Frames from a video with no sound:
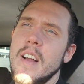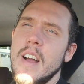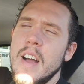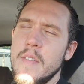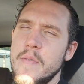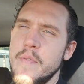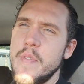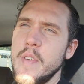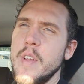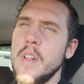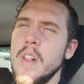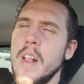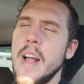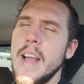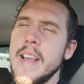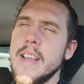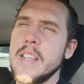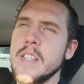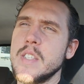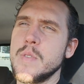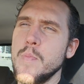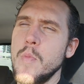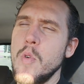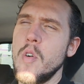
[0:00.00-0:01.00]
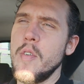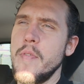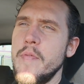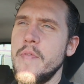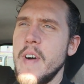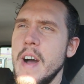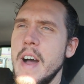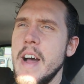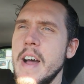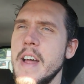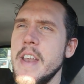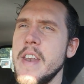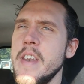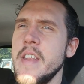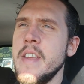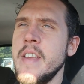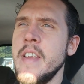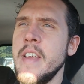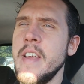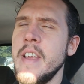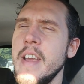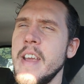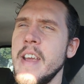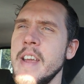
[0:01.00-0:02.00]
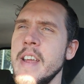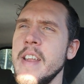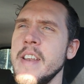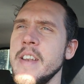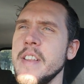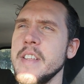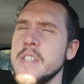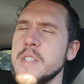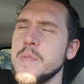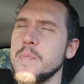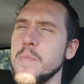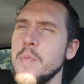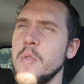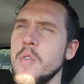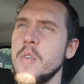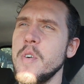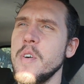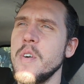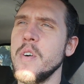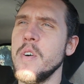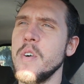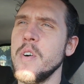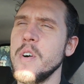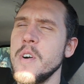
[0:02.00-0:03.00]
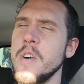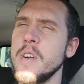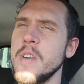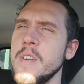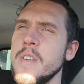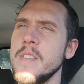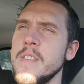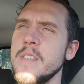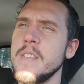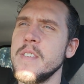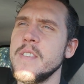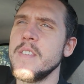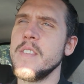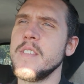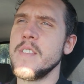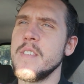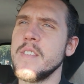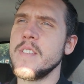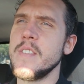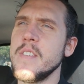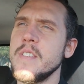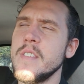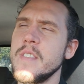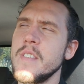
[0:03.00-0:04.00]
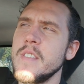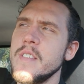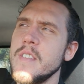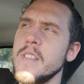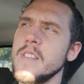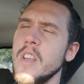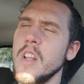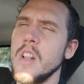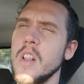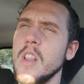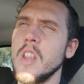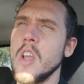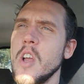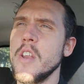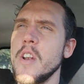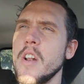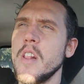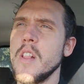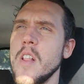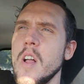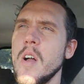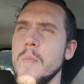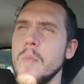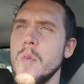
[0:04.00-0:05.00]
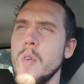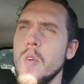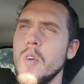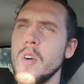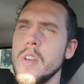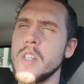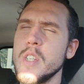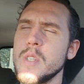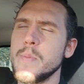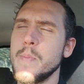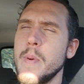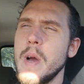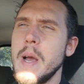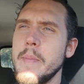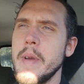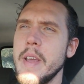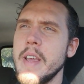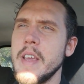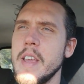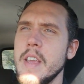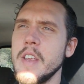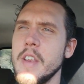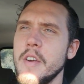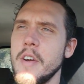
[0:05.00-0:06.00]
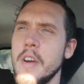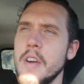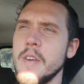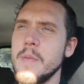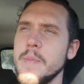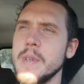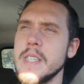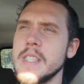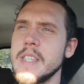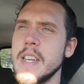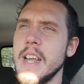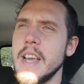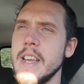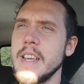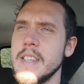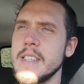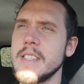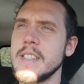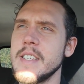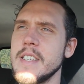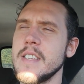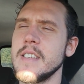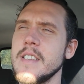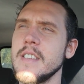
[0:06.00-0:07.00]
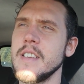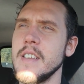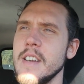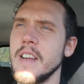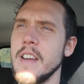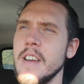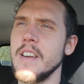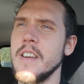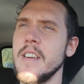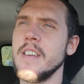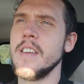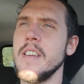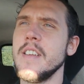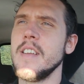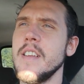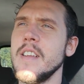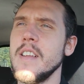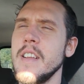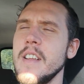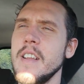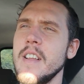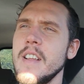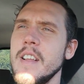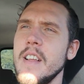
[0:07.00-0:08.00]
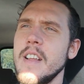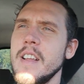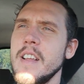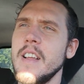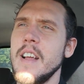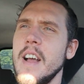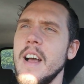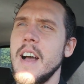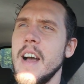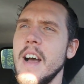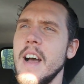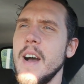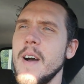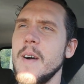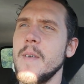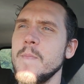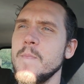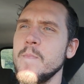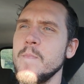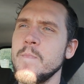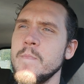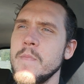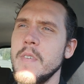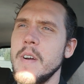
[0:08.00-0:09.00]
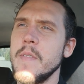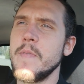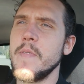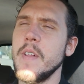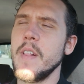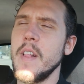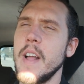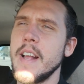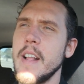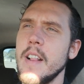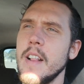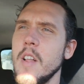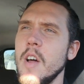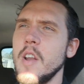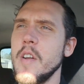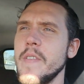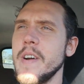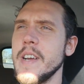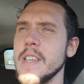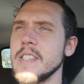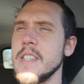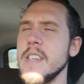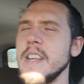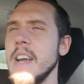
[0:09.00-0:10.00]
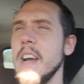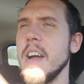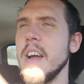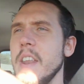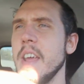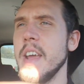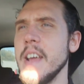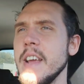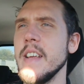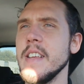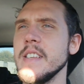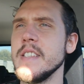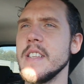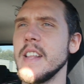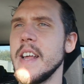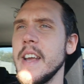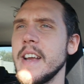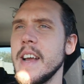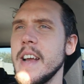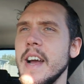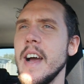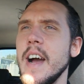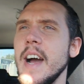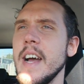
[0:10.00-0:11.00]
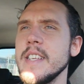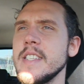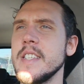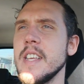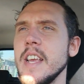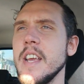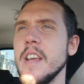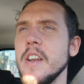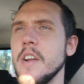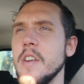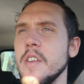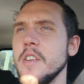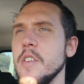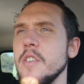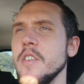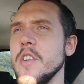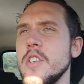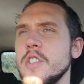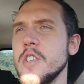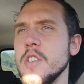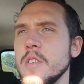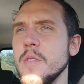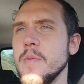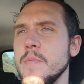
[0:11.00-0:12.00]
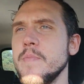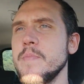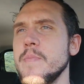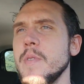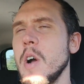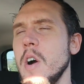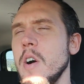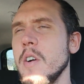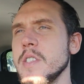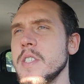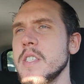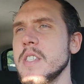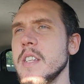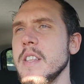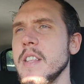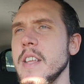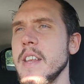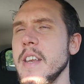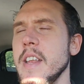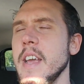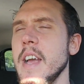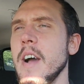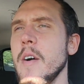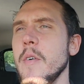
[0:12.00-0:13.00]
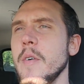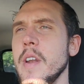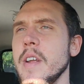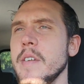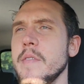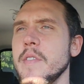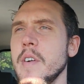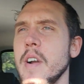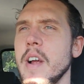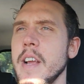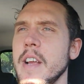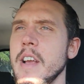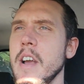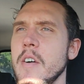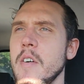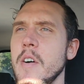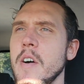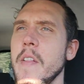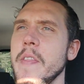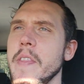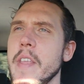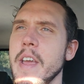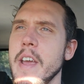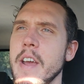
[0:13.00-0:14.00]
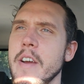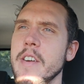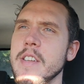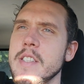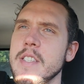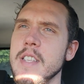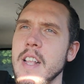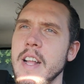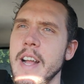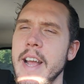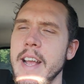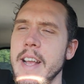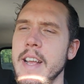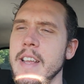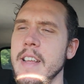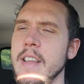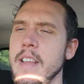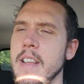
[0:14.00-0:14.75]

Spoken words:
I feel like it's more fun and it's more, you'll learn a lot more just by making your own mistakes, you know. I feel like a lot of us nowadays, like I see it on YouTube constantly now. Whenever I go on there, it's like